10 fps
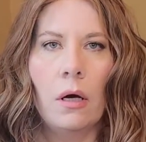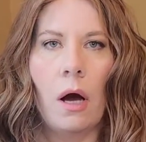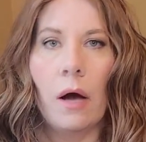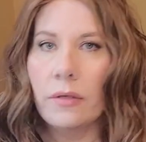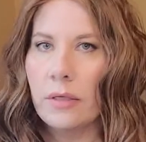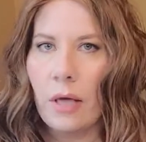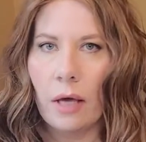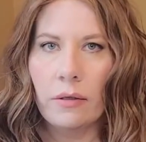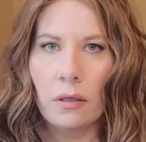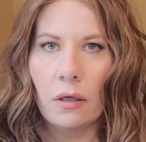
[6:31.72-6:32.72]
on
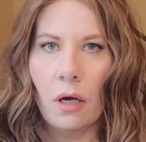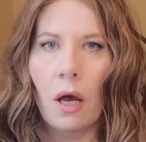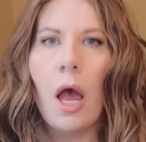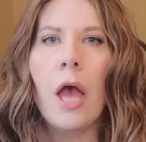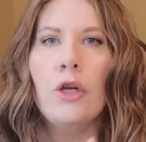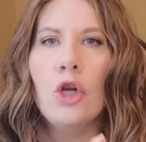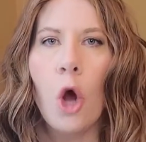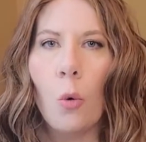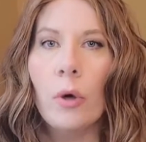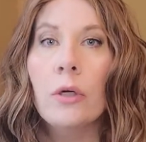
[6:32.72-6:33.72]
set, and
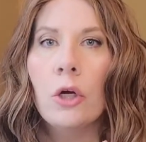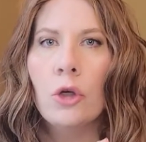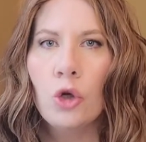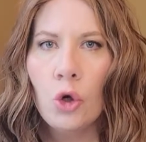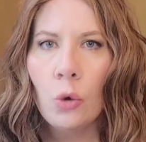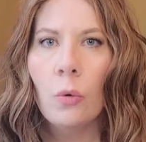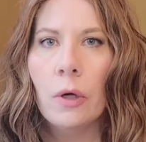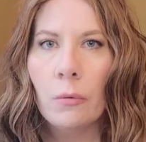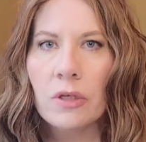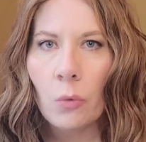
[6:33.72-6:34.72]
no one knew
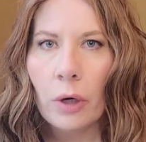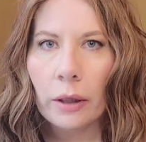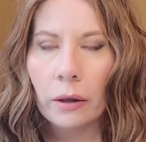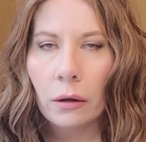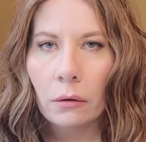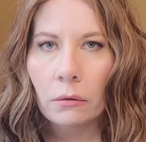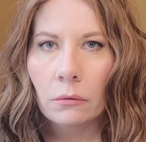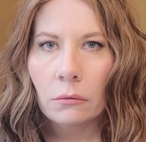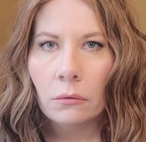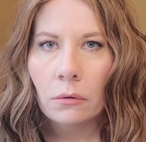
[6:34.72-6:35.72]
it was a wig.
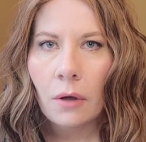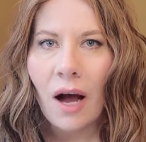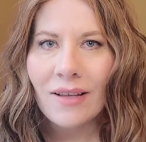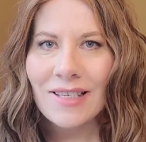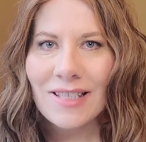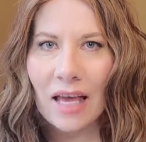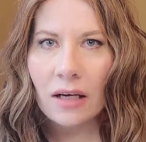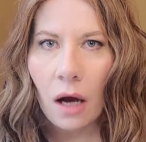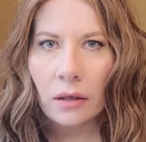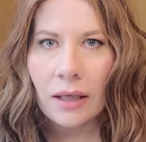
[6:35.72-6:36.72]
On set,
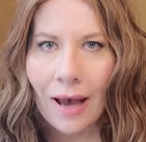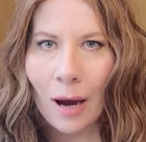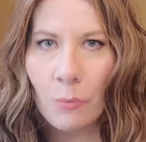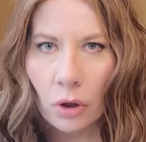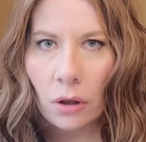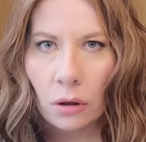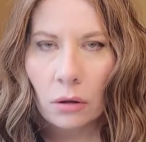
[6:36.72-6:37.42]
on camera.